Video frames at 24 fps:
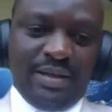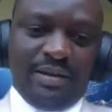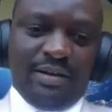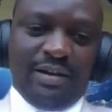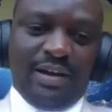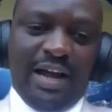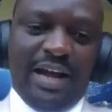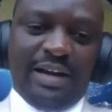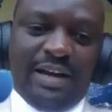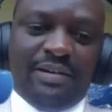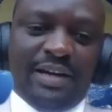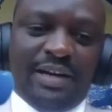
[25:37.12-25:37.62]

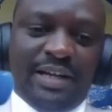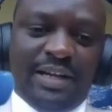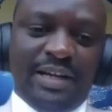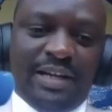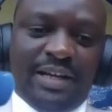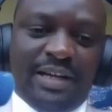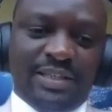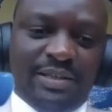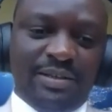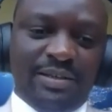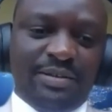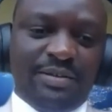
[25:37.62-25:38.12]

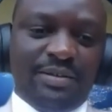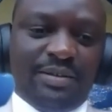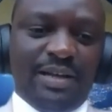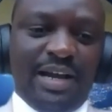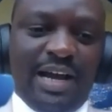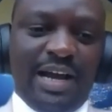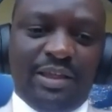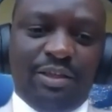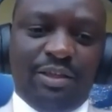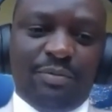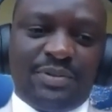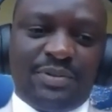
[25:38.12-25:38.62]
addressing
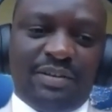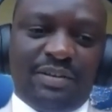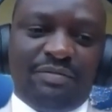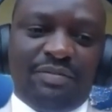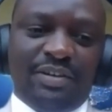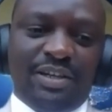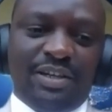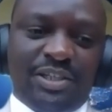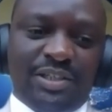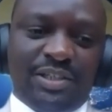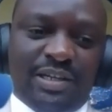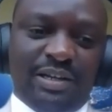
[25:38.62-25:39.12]
other
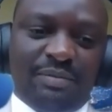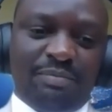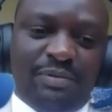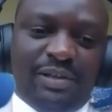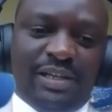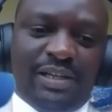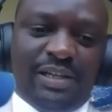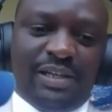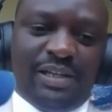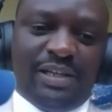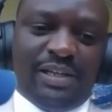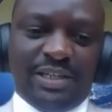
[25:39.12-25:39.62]
observation
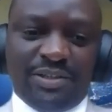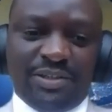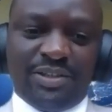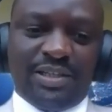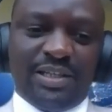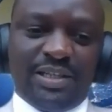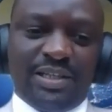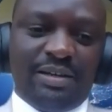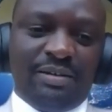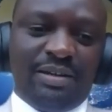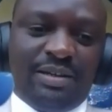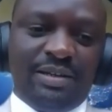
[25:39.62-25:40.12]

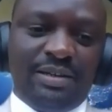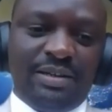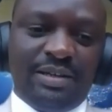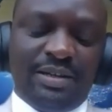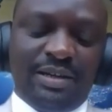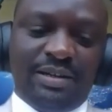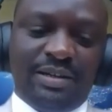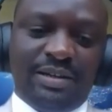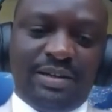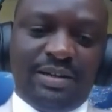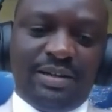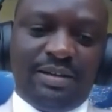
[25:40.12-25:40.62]
applications in
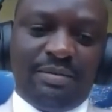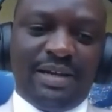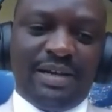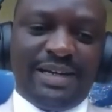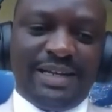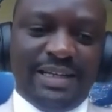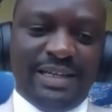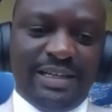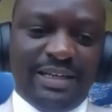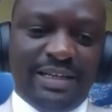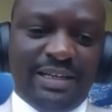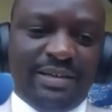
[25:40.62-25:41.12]

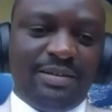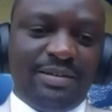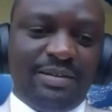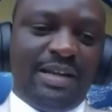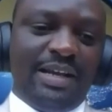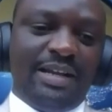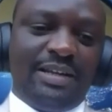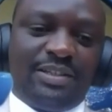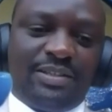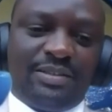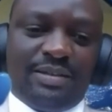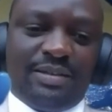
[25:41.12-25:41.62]
marine
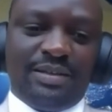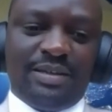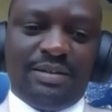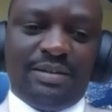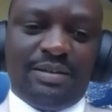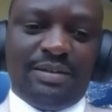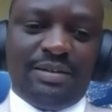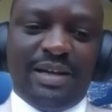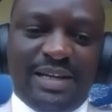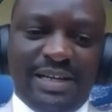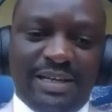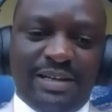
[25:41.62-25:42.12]

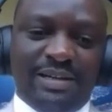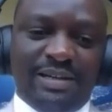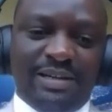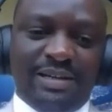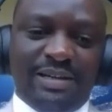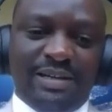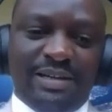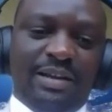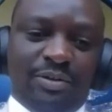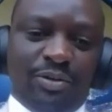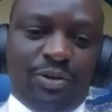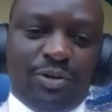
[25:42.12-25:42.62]

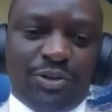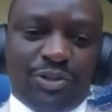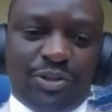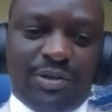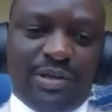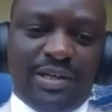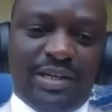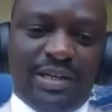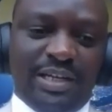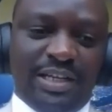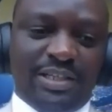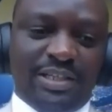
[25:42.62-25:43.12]
and
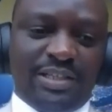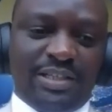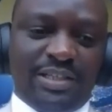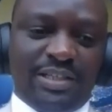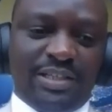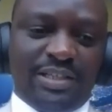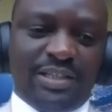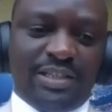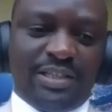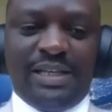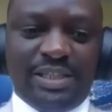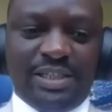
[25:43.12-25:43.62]
coastal areas
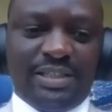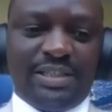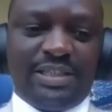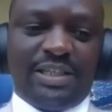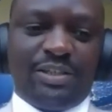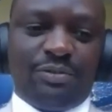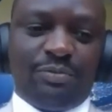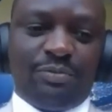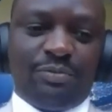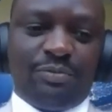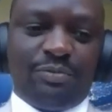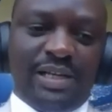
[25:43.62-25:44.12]

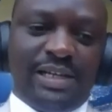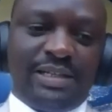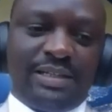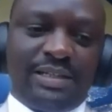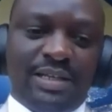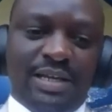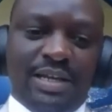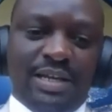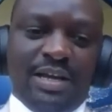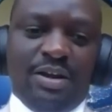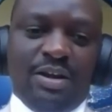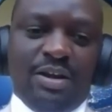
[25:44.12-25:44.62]
applications, as well
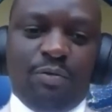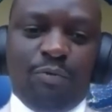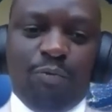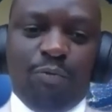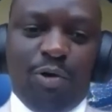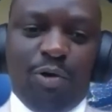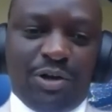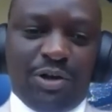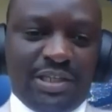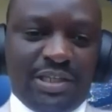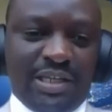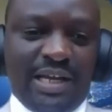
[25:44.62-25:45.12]
as
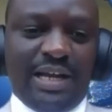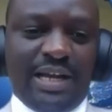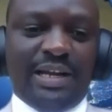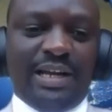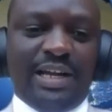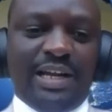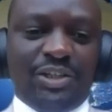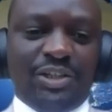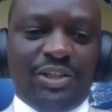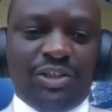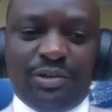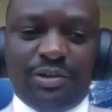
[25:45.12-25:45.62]
water
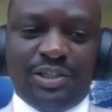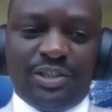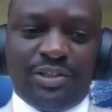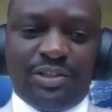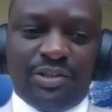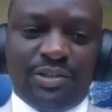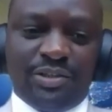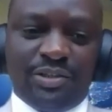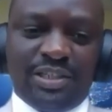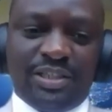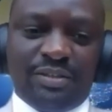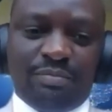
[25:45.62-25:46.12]
natural
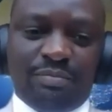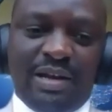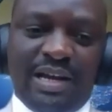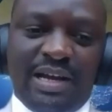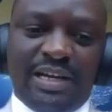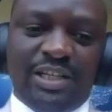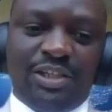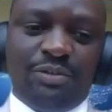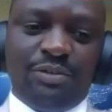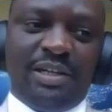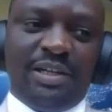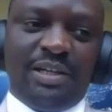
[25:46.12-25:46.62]
resources
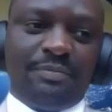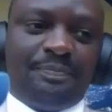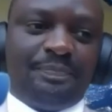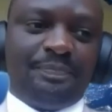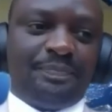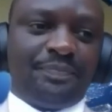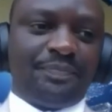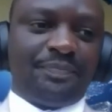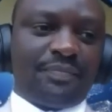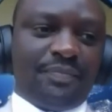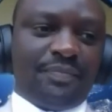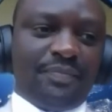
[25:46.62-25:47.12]
management.
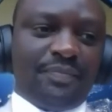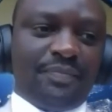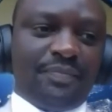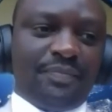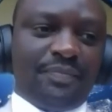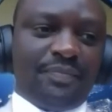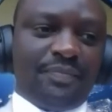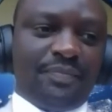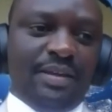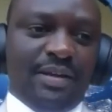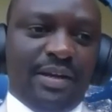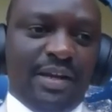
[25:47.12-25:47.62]

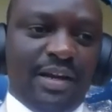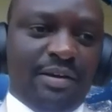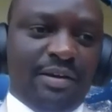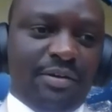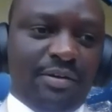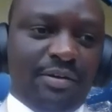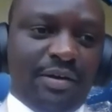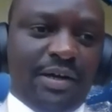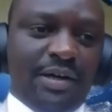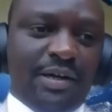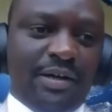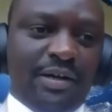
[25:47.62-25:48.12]

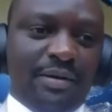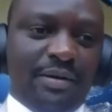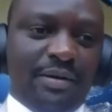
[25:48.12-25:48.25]
Now,